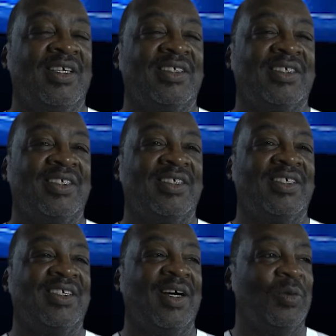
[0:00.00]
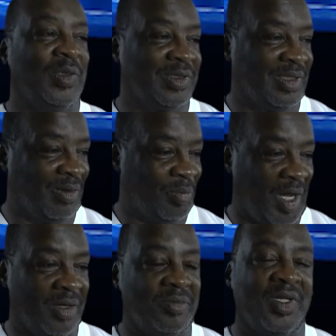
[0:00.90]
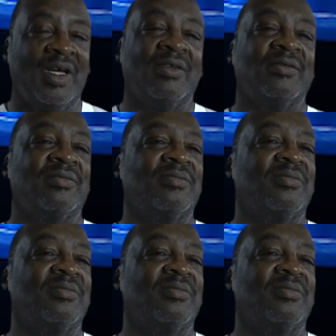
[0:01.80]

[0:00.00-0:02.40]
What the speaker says: So I bottomed out.